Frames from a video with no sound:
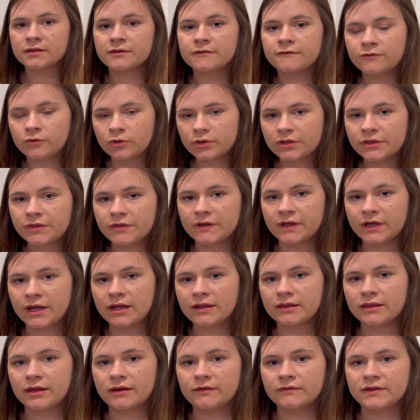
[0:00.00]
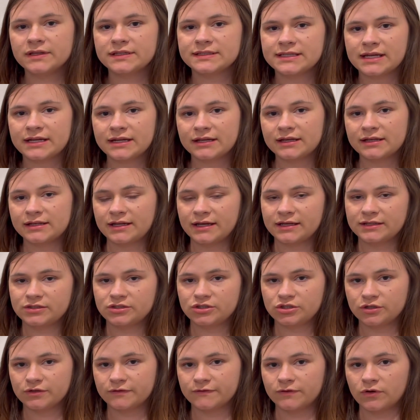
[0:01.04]
Fourth thing I love is that it connects
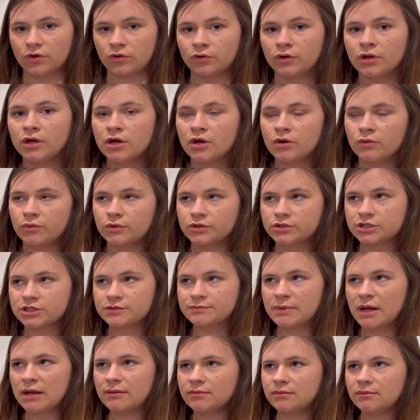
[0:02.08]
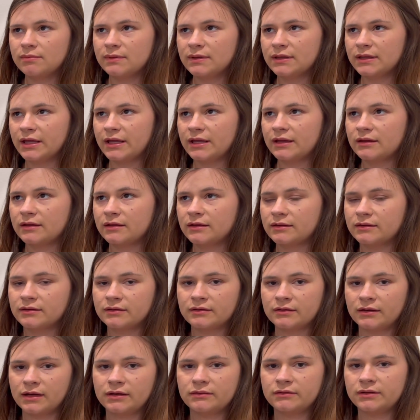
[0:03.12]
to your phone, which is probably like,
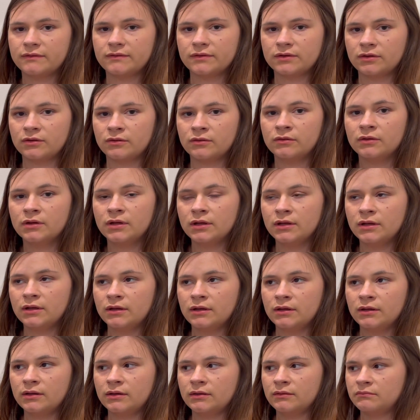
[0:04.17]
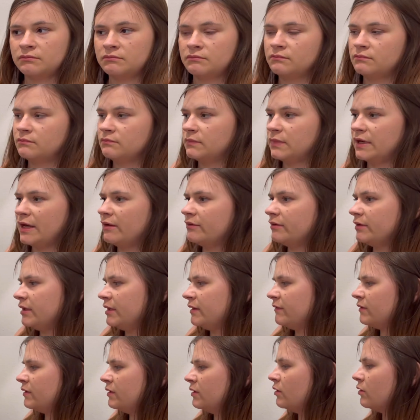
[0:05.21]
I don't even know. I don't
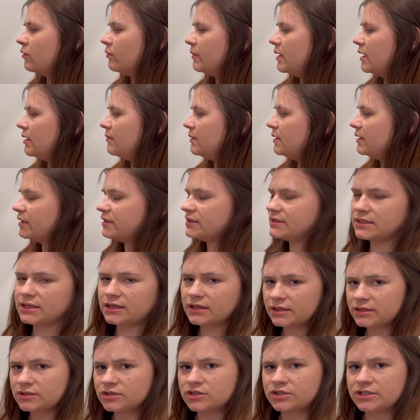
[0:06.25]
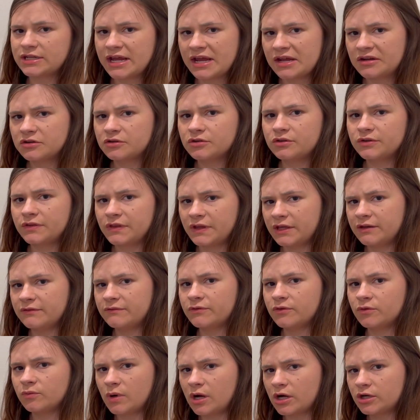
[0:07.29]
even know. Maybe that's like a standard thing
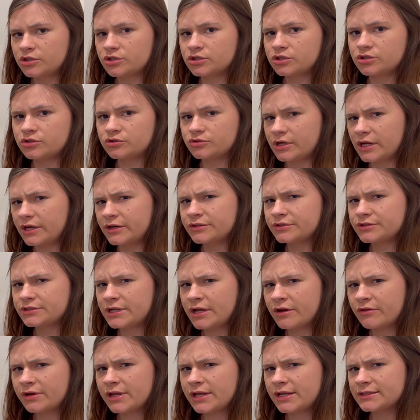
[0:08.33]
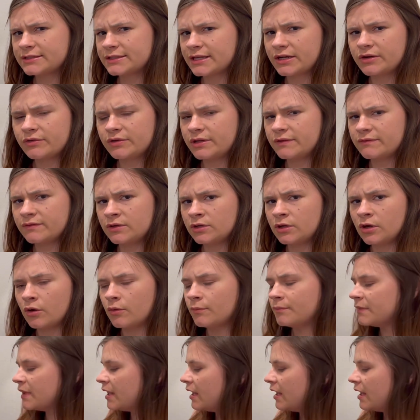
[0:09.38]
for washer and dryers nowadays. I don't even know.